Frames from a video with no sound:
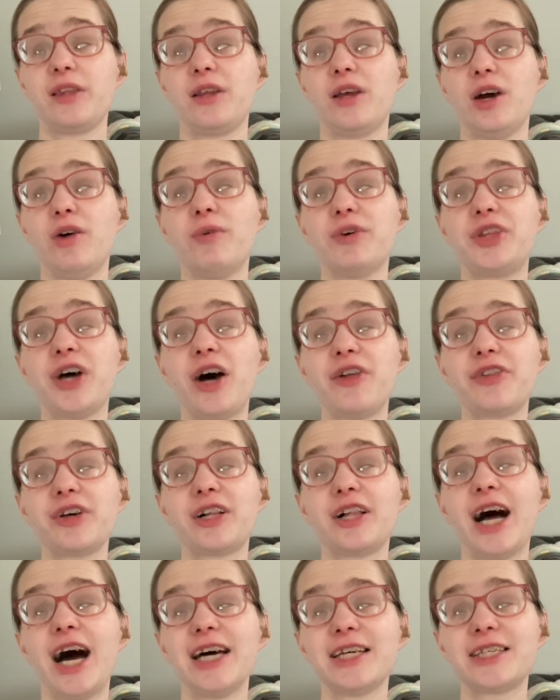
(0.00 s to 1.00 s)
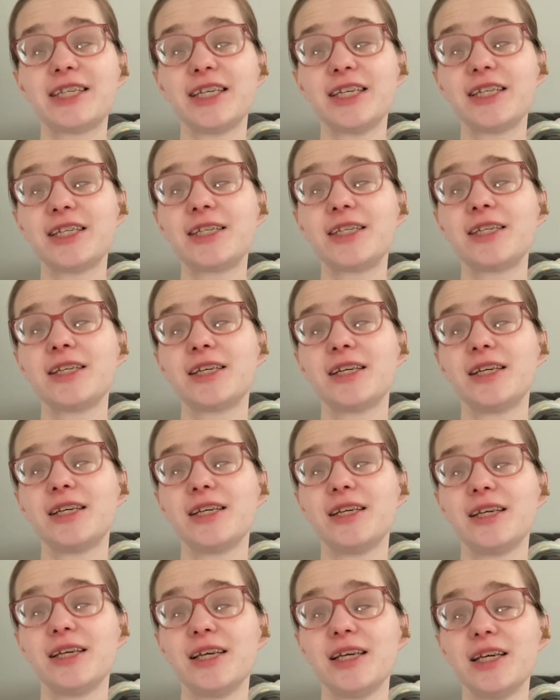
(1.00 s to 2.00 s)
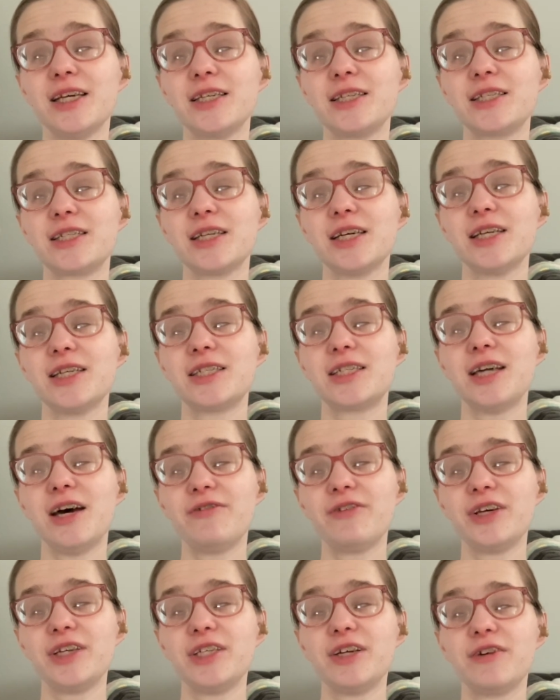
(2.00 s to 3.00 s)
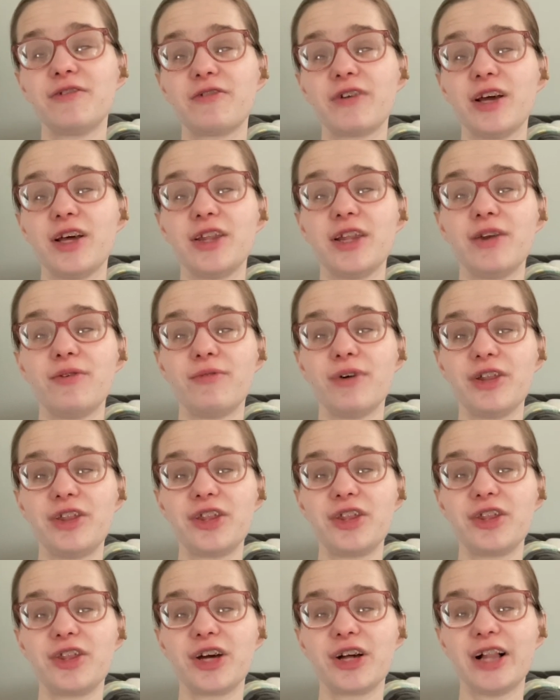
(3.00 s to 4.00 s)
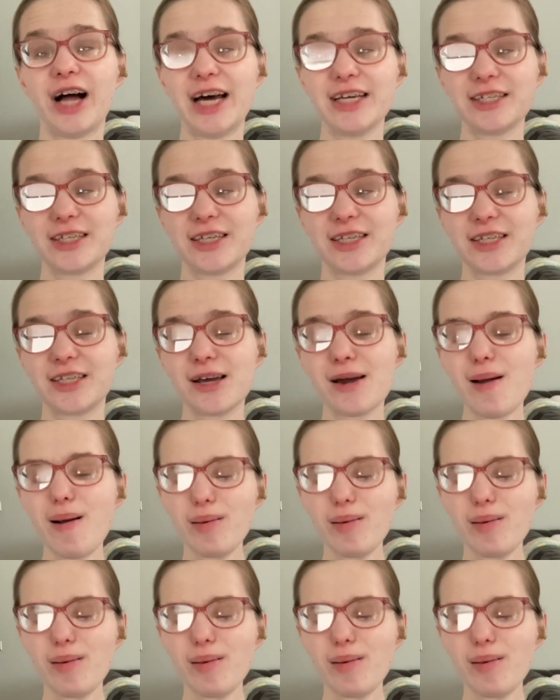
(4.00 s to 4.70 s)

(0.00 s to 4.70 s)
Without the glasses is definitely different than with the glasses.